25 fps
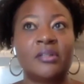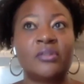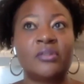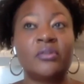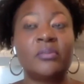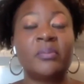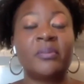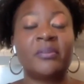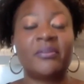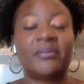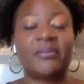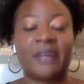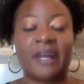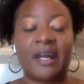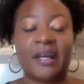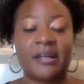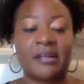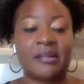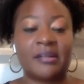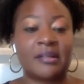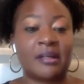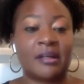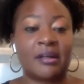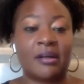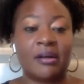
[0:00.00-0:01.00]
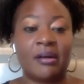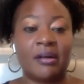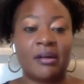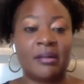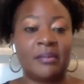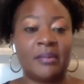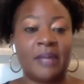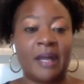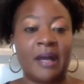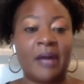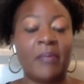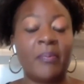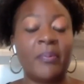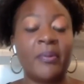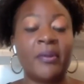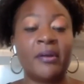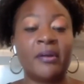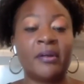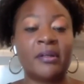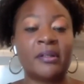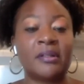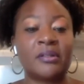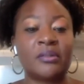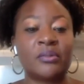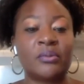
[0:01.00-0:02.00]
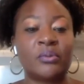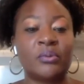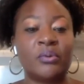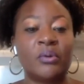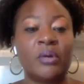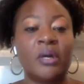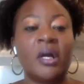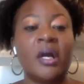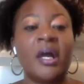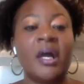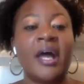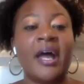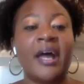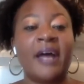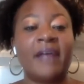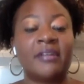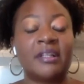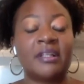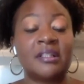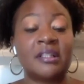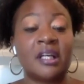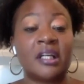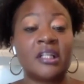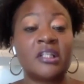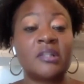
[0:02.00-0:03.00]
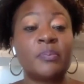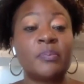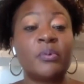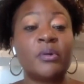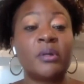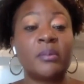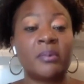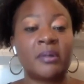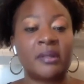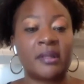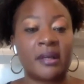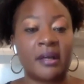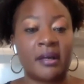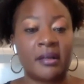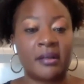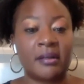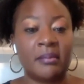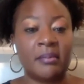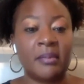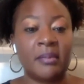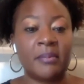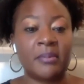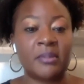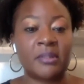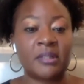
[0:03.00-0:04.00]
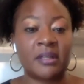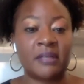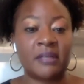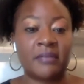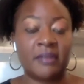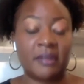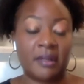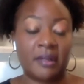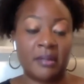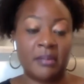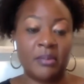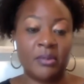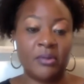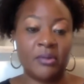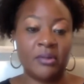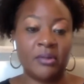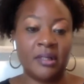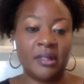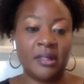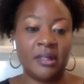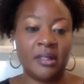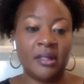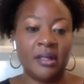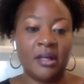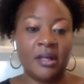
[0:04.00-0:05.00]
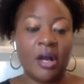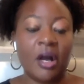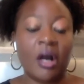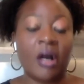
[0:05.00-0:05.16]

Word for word: super flyers, I call them, our parents who have the touch point with other members of the community